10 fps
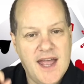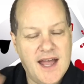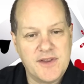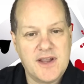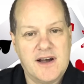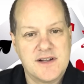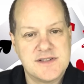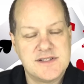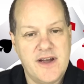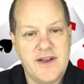how the cards
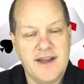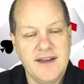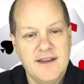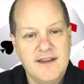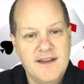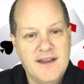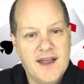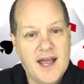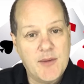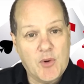are turning,
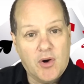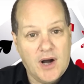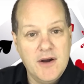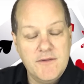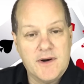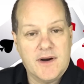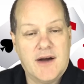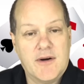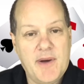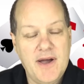um, or over
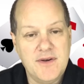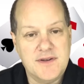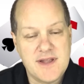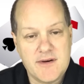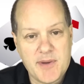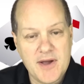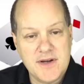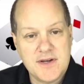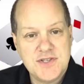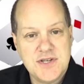our opponent. Their
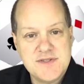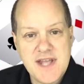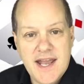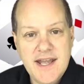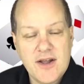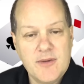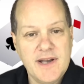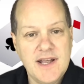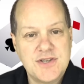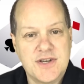opponent can choose any
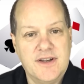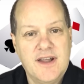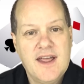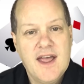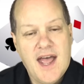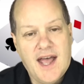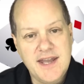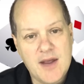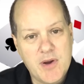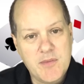combination, and
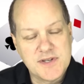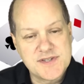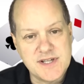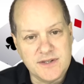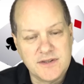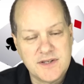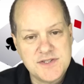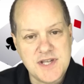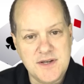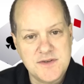yet we will still
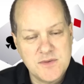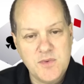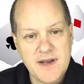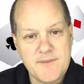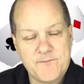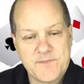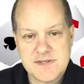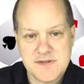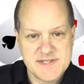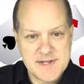continue to win.
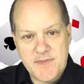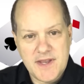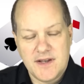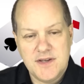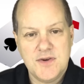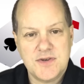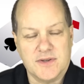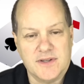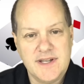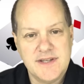So something
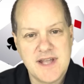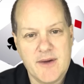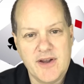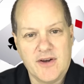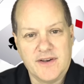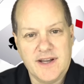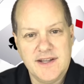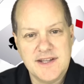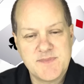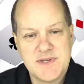unusual is going on in
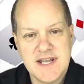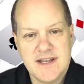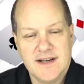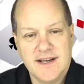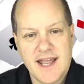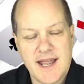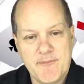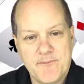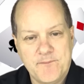this particular game.